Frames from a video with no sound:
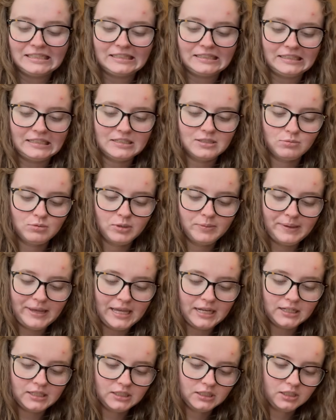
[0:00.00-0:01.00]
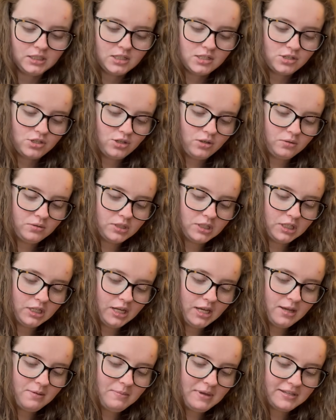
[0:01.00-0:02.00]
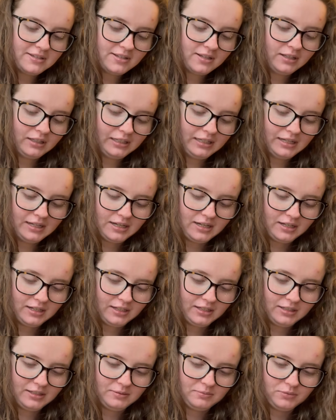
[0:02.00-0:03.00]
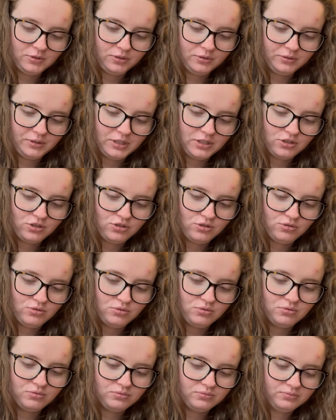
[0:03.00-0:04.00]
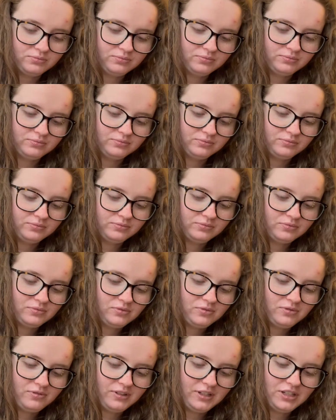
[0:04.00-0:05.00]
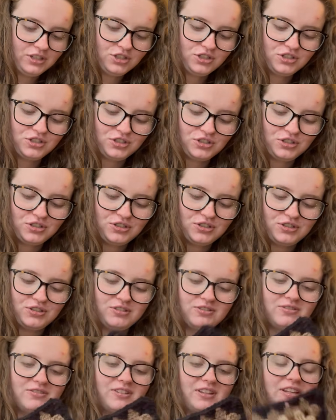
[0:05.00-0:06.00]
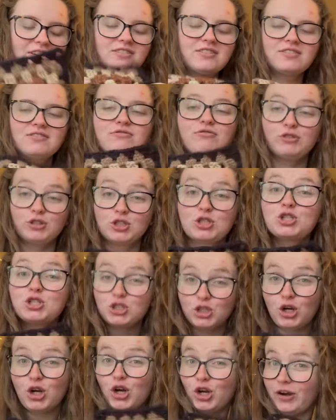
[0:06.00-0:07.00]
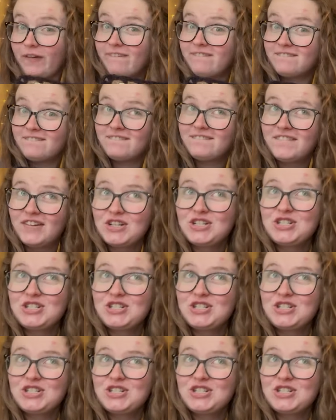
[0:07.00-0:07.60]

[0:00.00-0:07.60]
That's real bad. So today, basically, I am going to finish this for sure. For